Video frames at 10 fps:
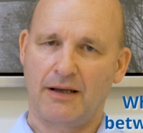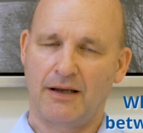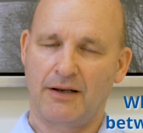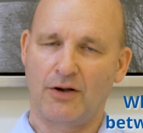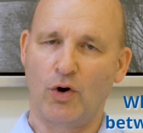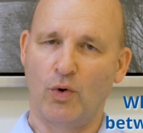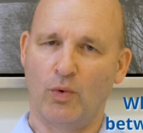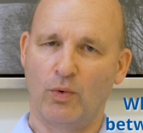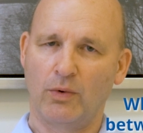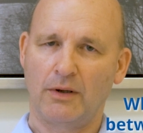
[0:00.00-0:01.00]
in
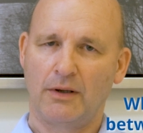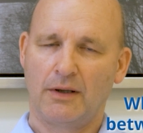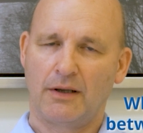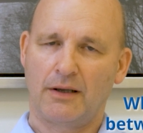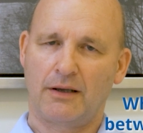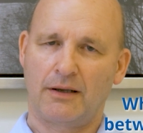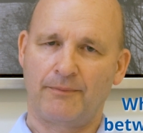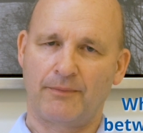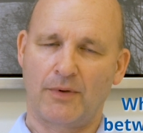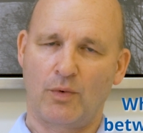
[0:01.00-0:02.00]
whole,
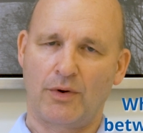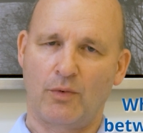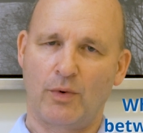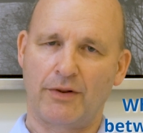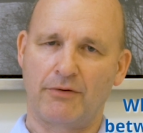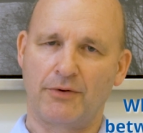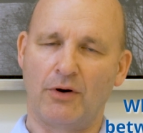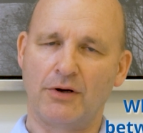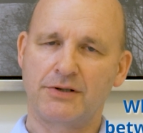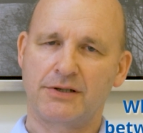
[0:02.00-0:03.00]
whether or
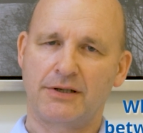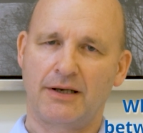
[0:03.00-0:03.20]
not